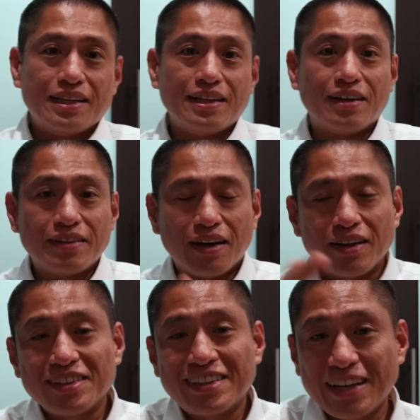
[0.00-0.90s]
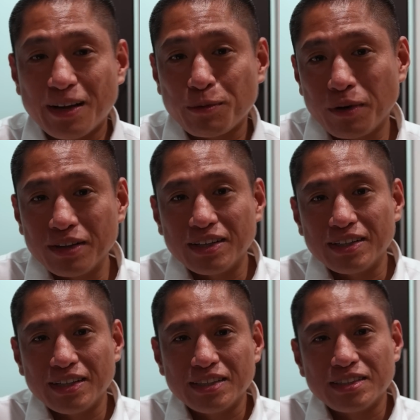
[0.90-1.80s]
Now, the other thing I
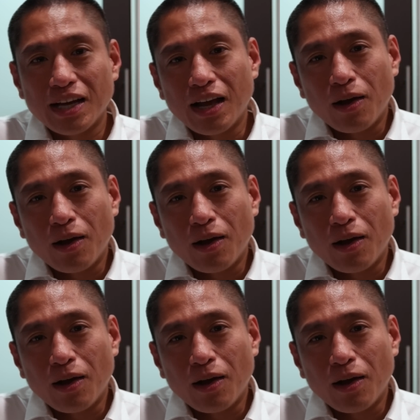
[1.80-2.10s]
wondered is,